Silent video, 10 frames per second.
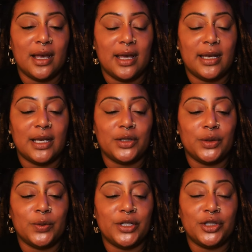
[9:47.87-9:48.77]
And I
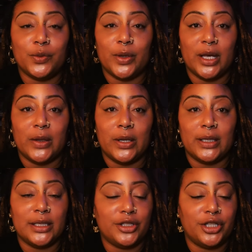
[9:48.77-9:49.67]
do wish you well
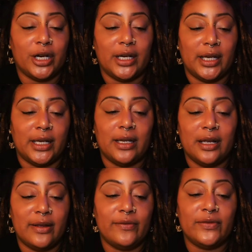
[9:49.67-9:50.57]
on this journey
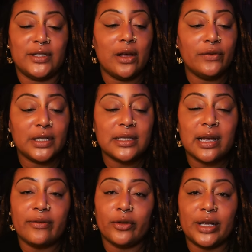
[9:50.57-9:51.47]
of
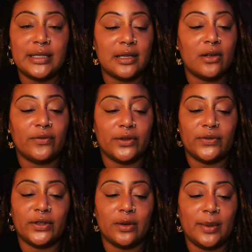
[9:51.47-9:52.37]
self-discovery,
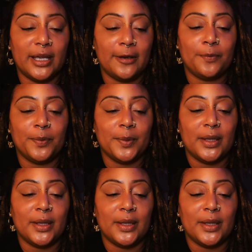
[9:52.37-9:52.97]
self-fulfillment,